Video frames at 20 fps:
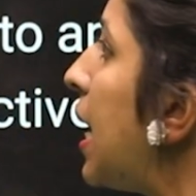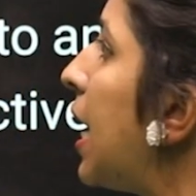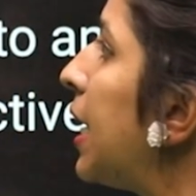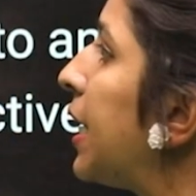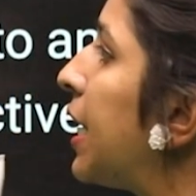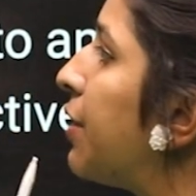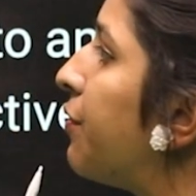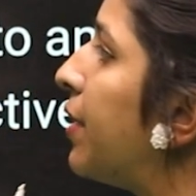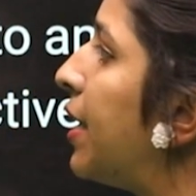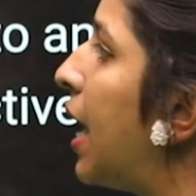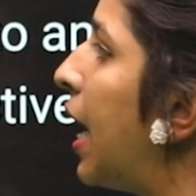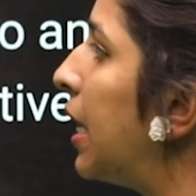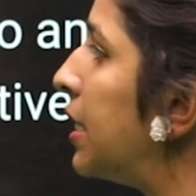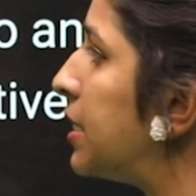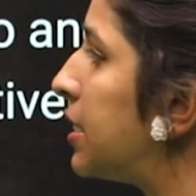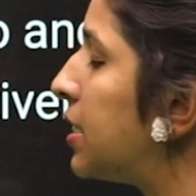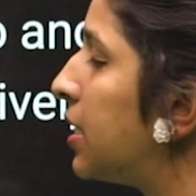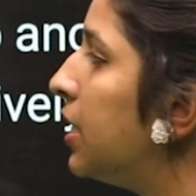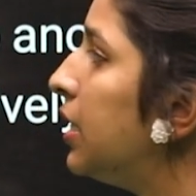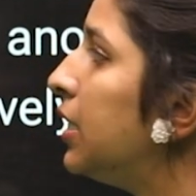and give an
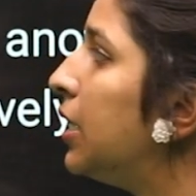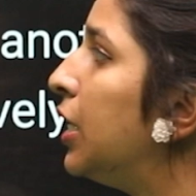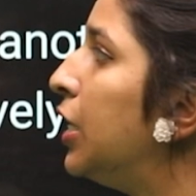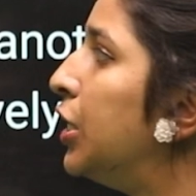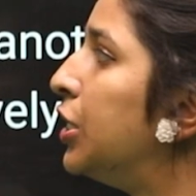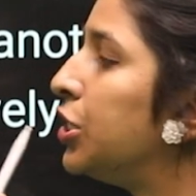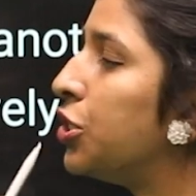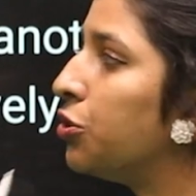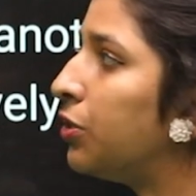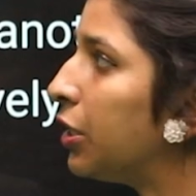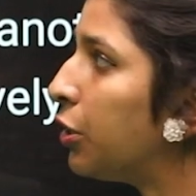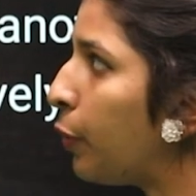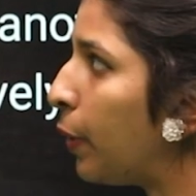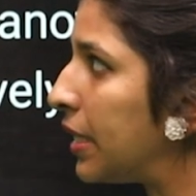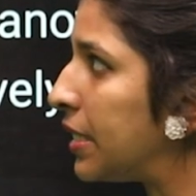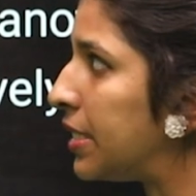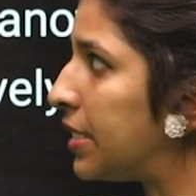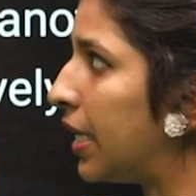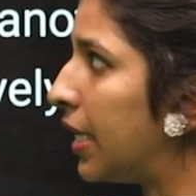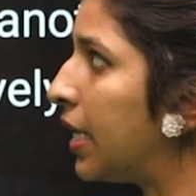answer to the
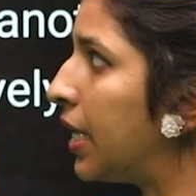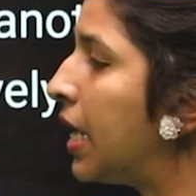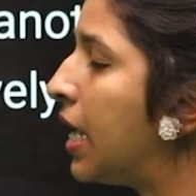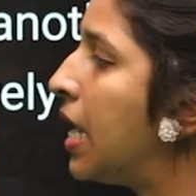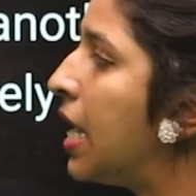question.